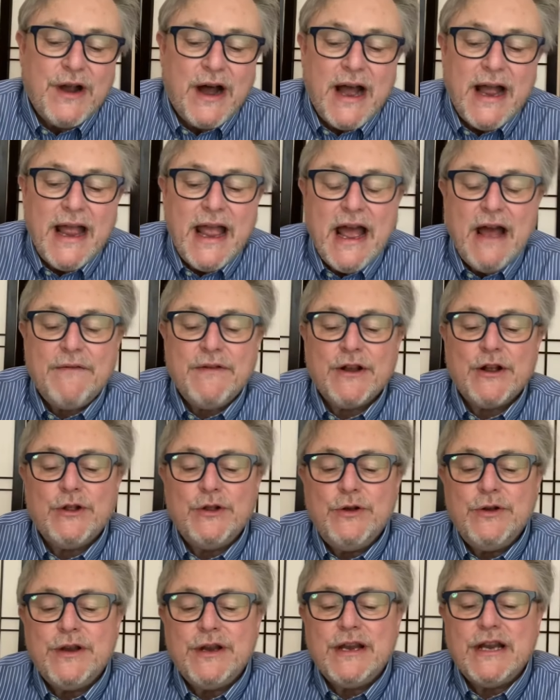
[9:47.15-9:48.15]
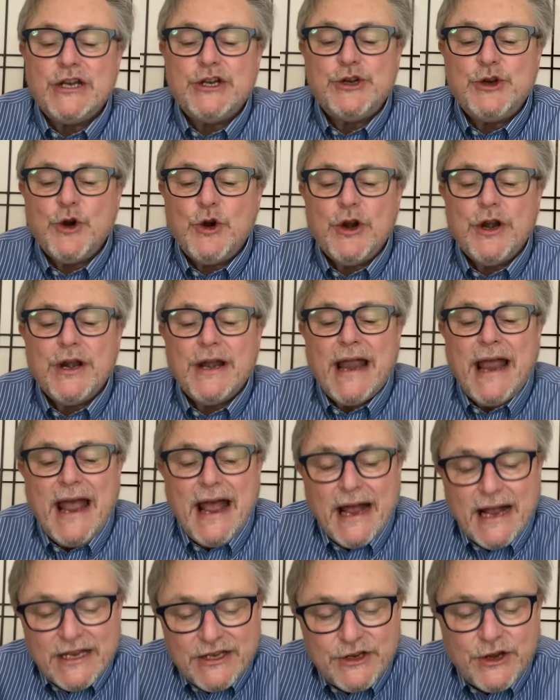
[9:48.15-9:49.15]
I have included a short
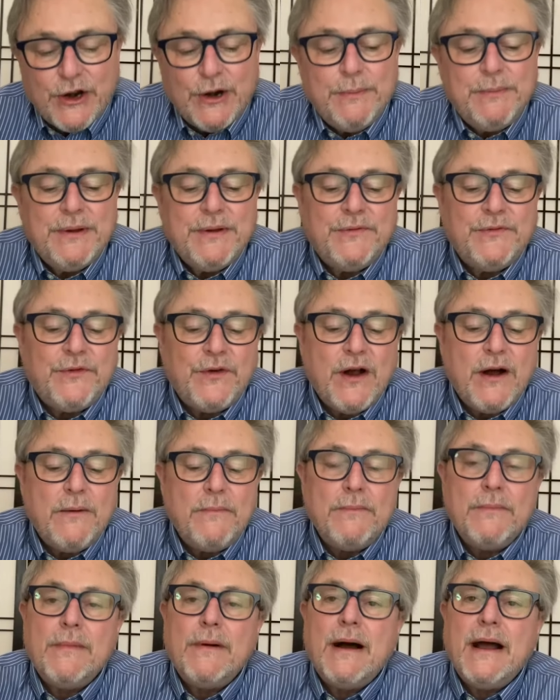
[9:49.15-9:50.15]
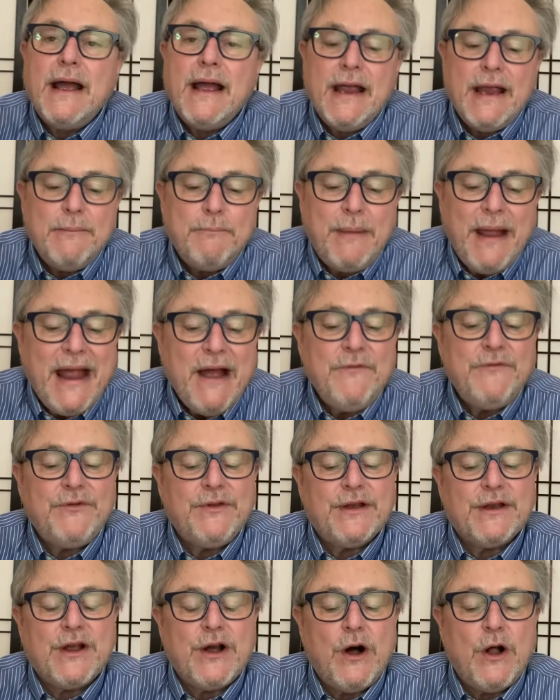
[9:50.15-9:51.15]
excerpt from a
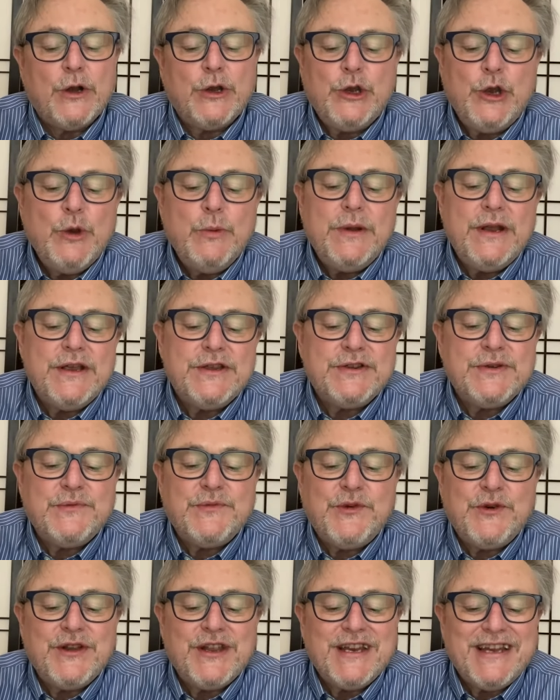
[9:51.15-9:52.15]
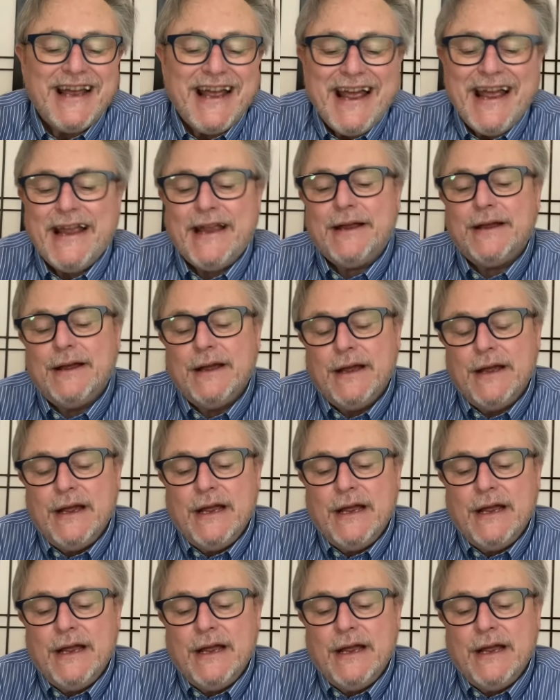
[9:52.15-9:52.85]
pamphlet called Humanism for Today.